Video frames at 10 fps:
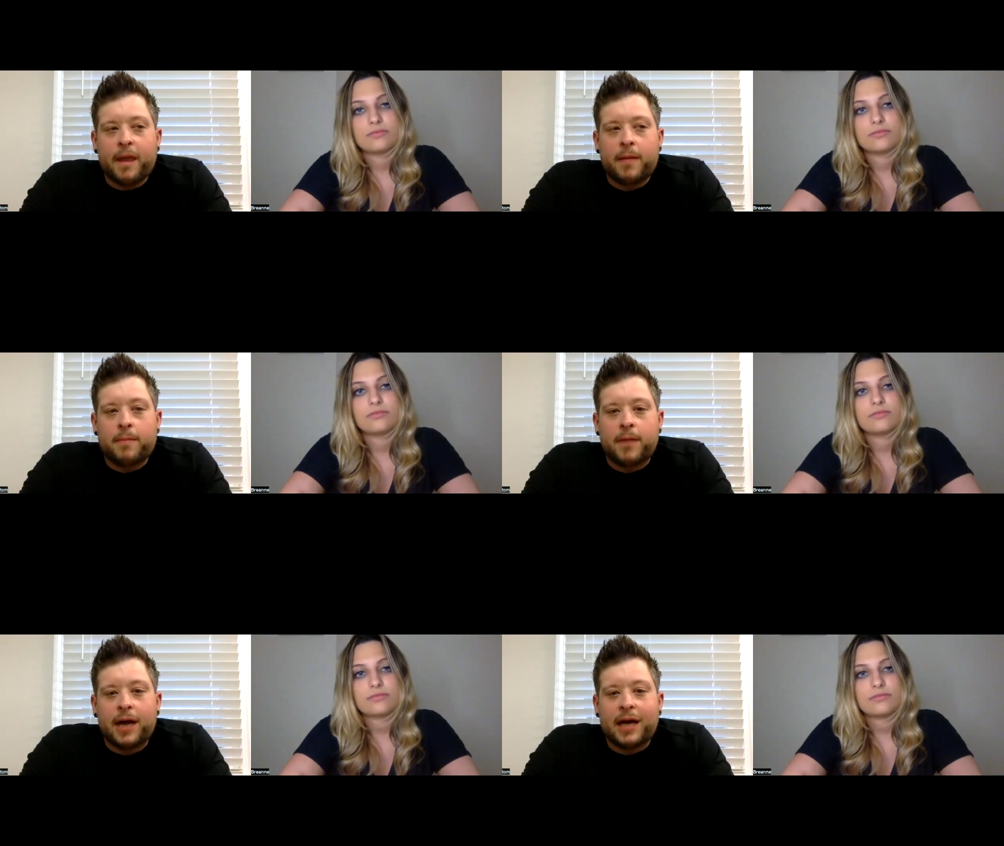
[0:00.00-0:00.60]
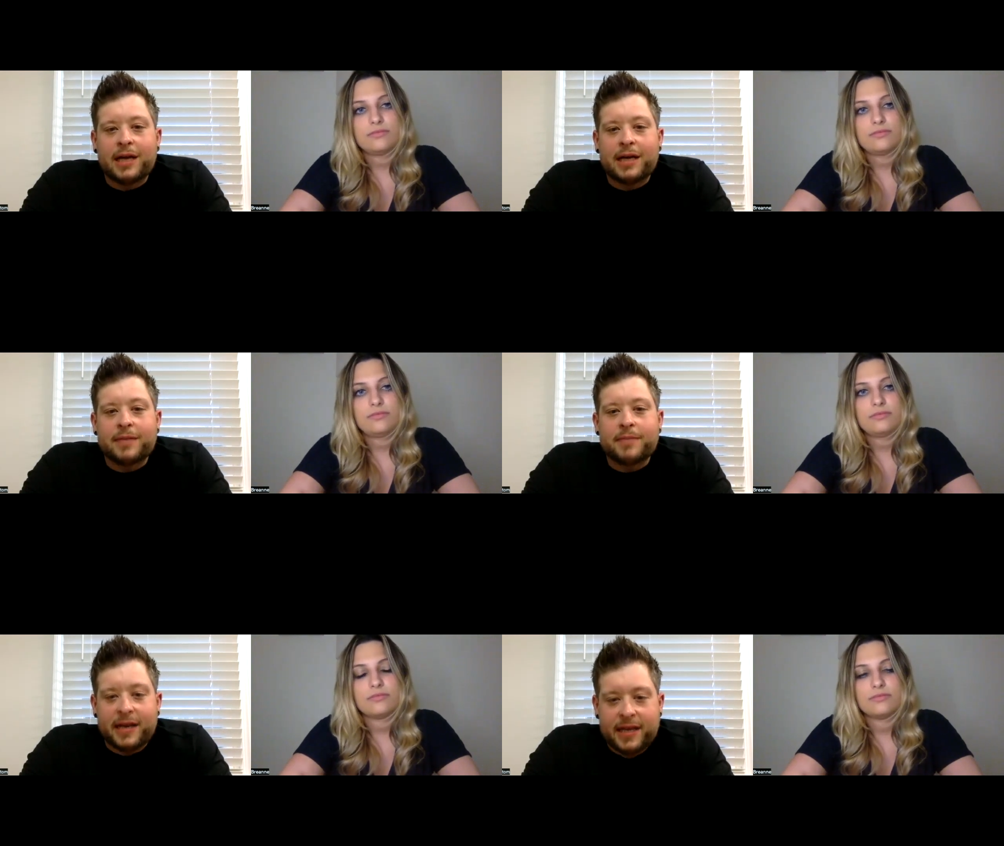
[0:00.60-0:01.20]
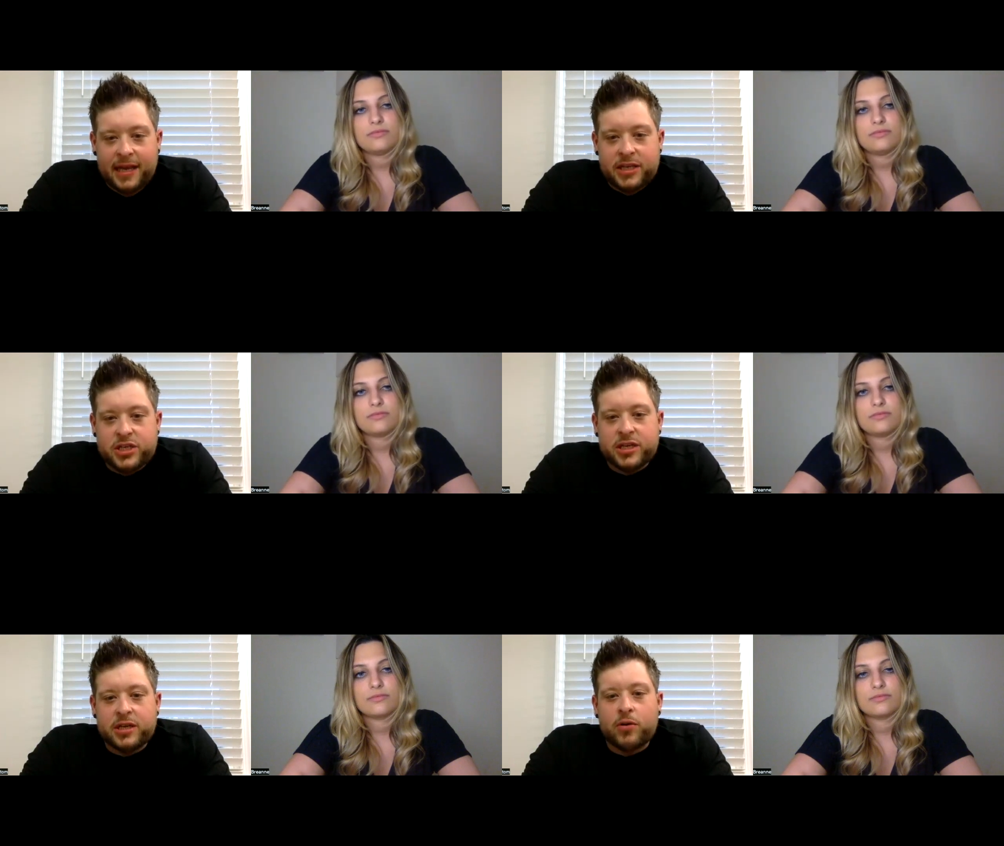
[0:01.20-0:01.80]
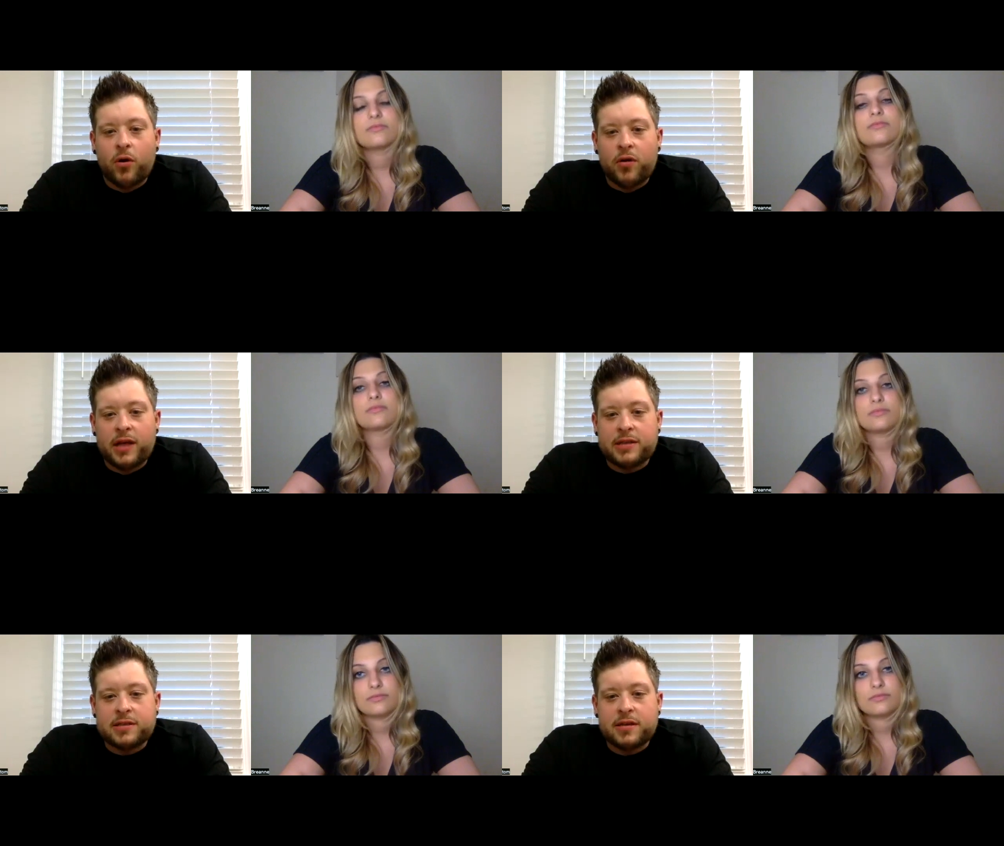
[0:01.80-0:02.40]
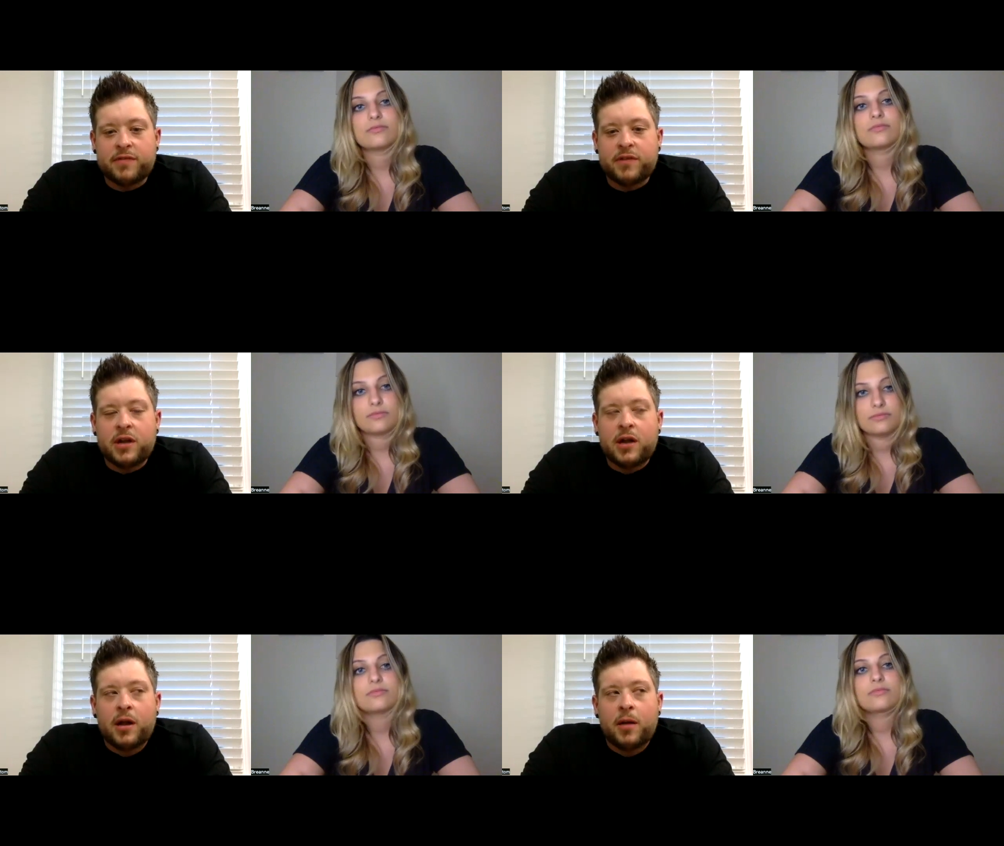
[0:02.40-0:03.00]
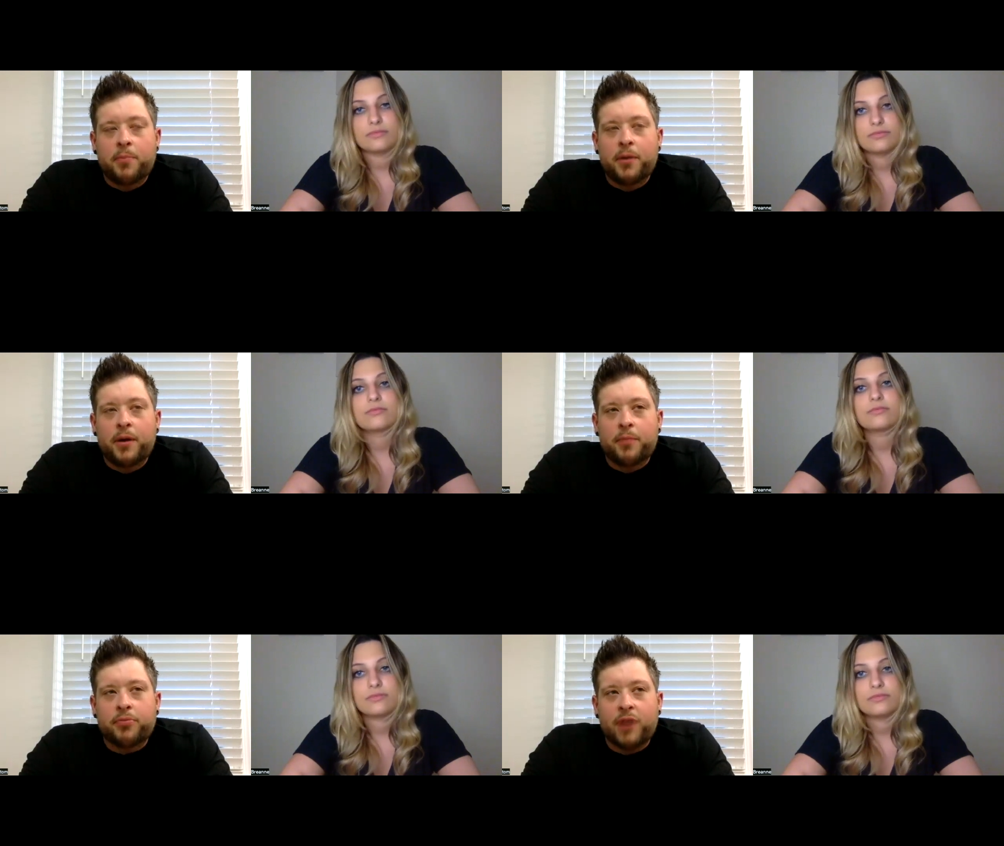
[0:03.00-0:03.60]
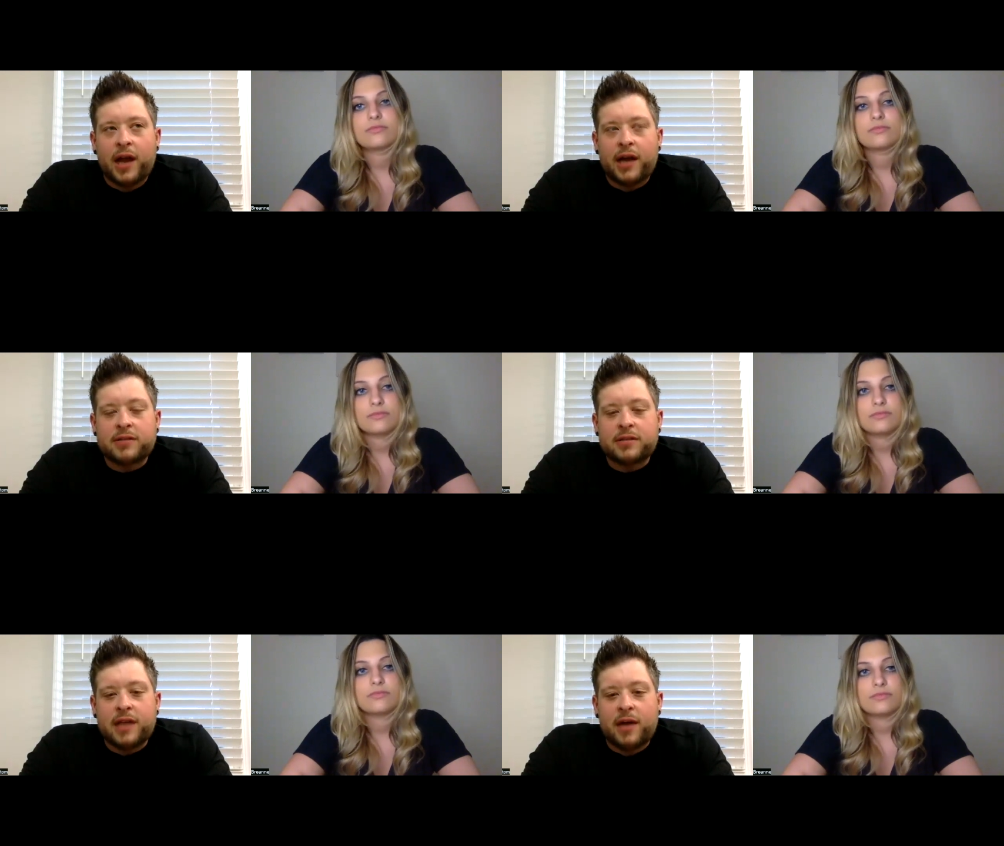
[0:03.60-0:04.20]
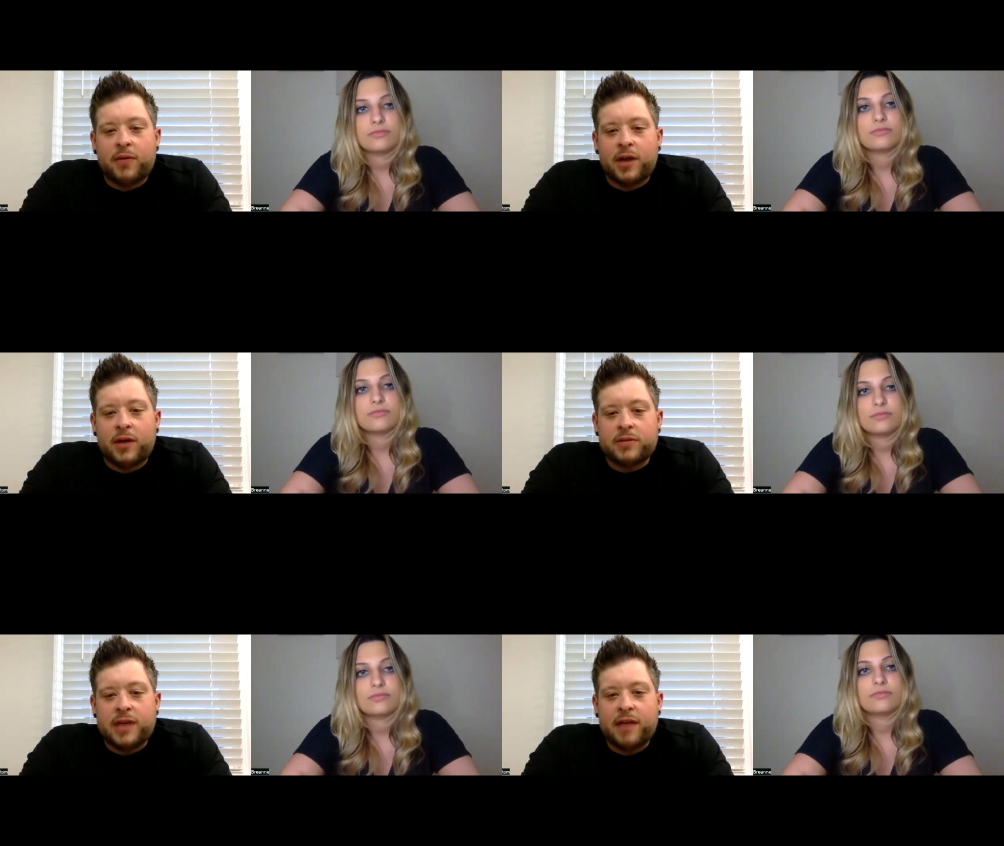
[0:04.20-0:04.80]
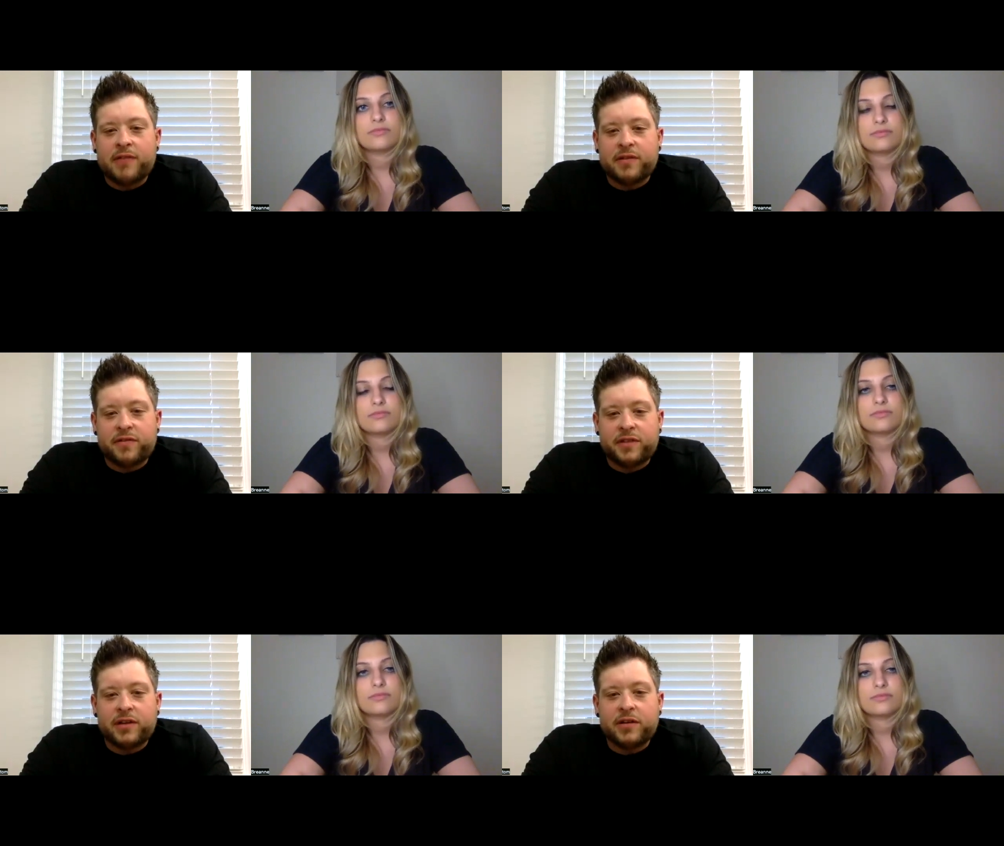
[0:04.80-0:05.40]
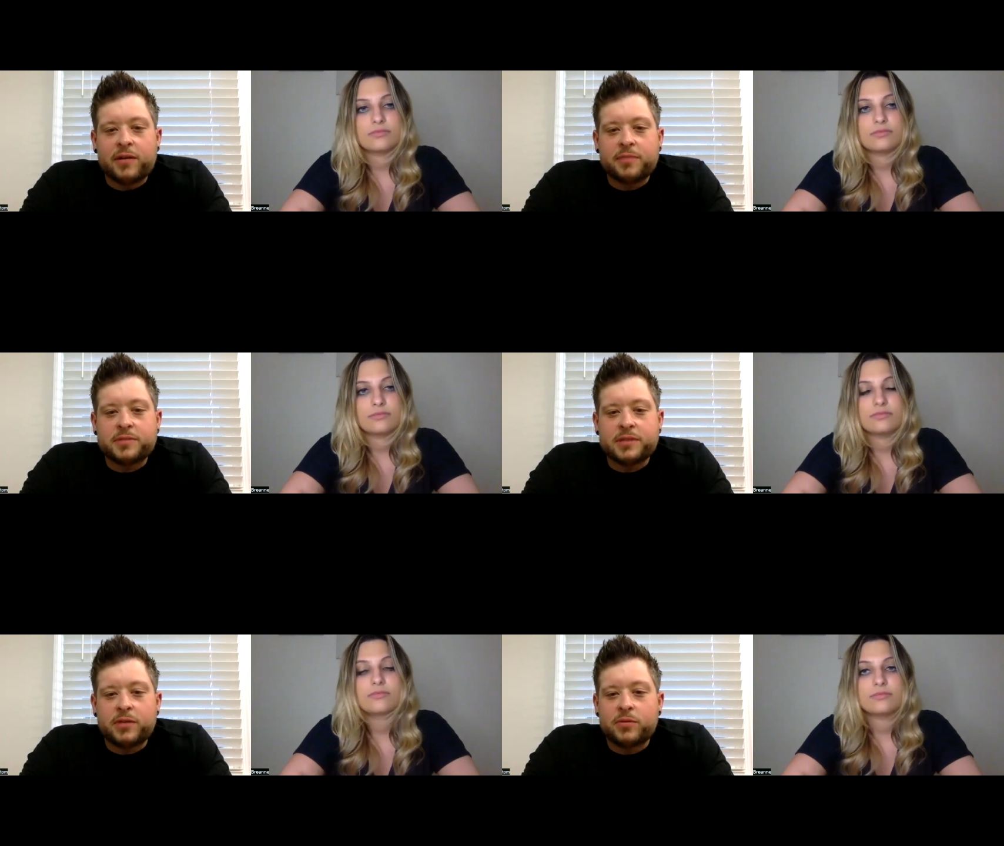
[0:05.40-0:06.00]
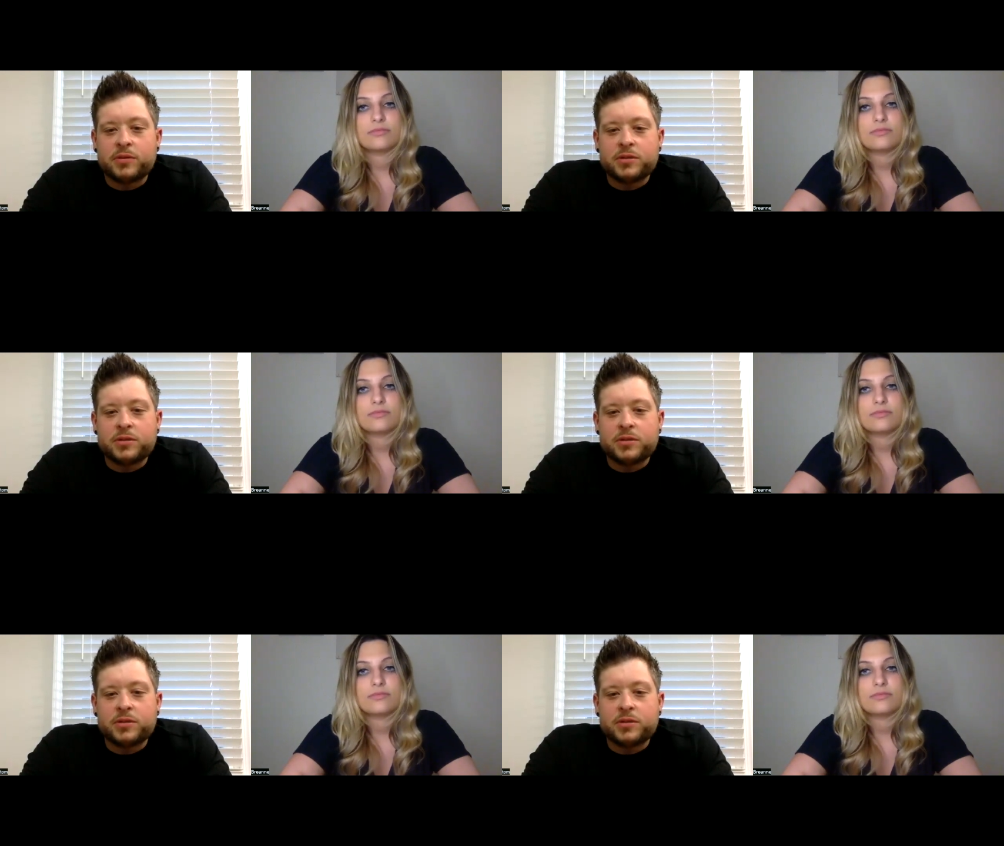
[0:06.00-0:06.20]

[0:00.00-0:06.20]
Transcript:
Speaker 1: my medication, all that stuff. But prior to that, when I was having flare-ups, it